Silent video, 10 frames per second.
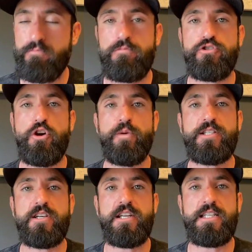So
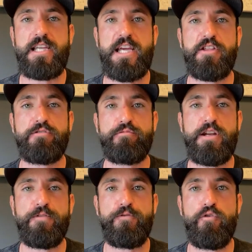it's going to take 3
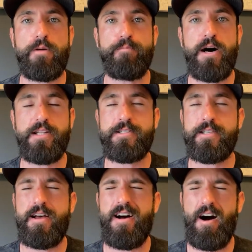to 4
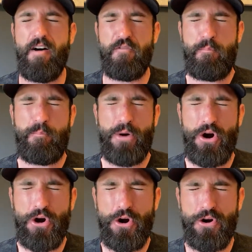months of
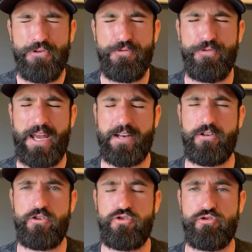
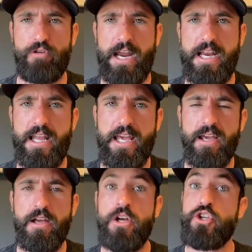perfect
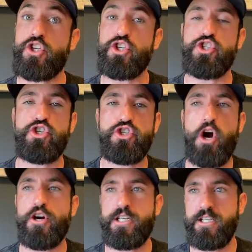training to
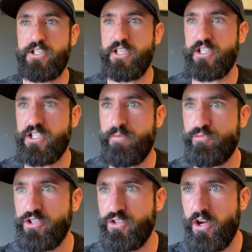start to see some
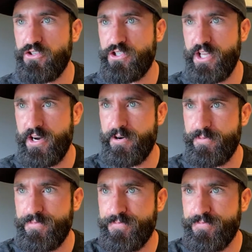results there.